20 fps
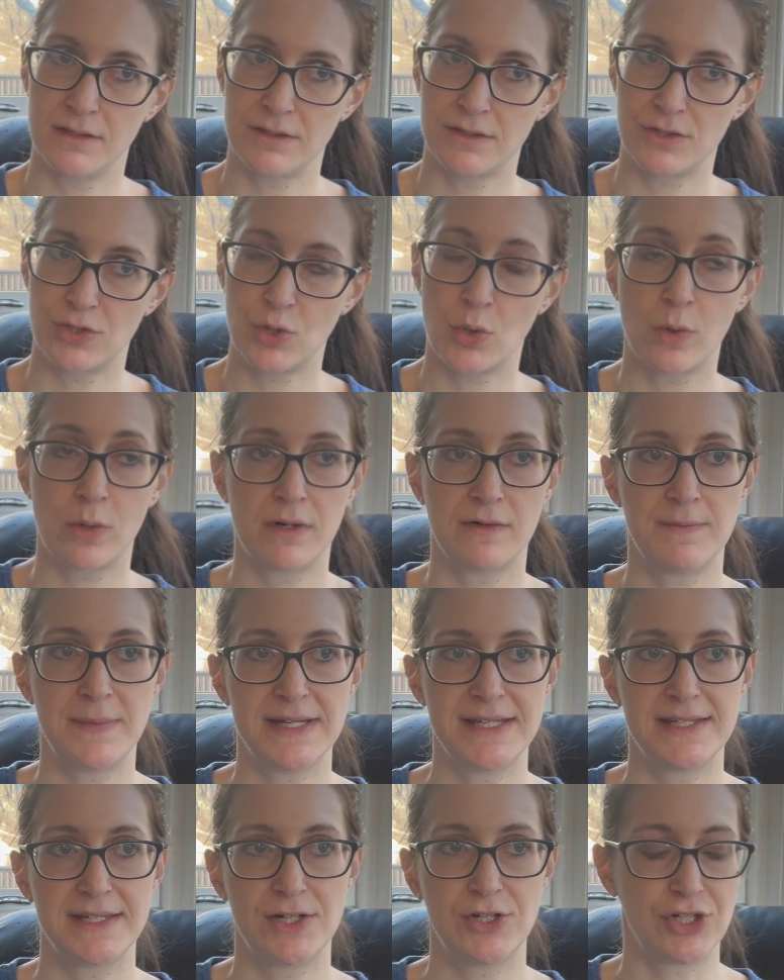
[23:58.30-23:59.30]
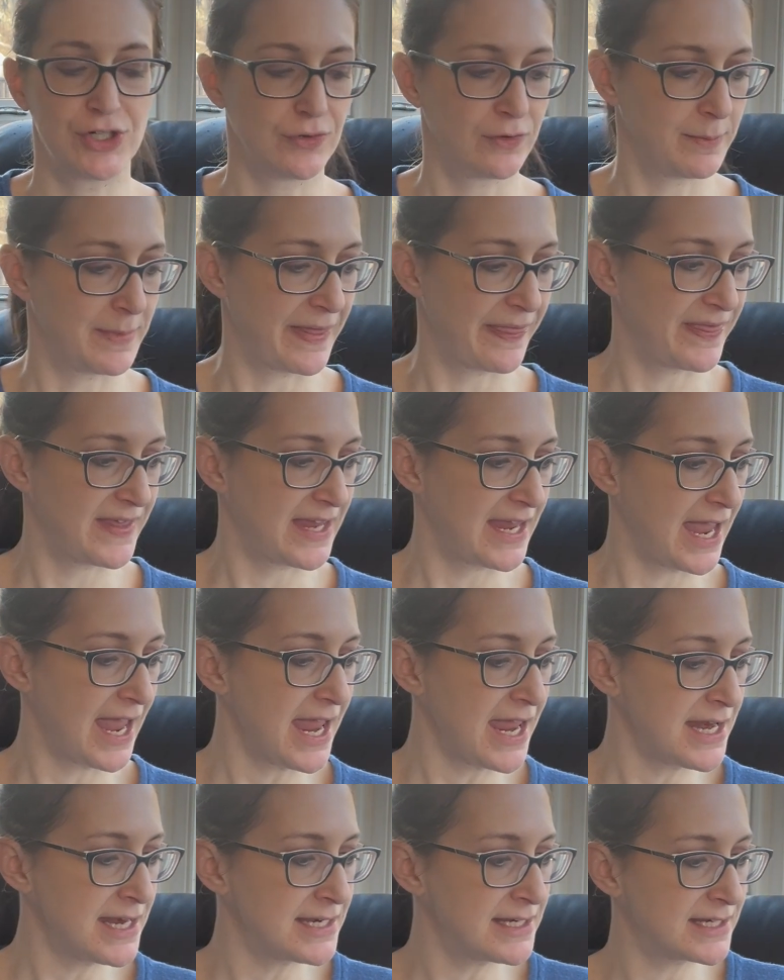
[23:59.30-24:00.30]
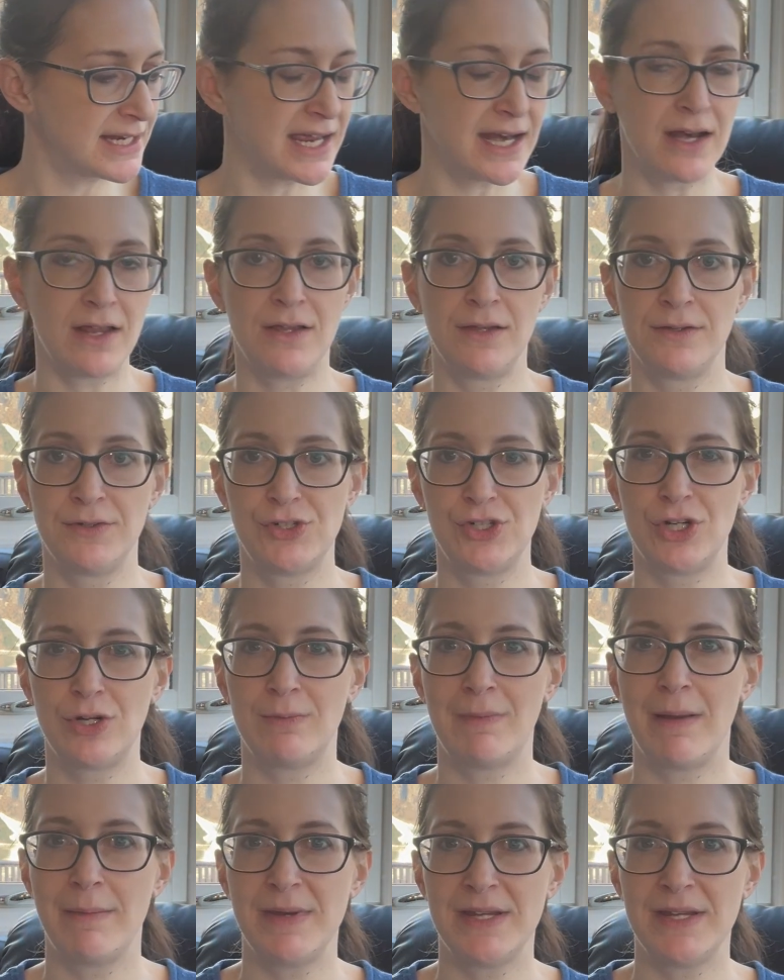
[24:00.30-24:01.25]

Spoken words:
tour of my stitching room at the end, and I'll show maybe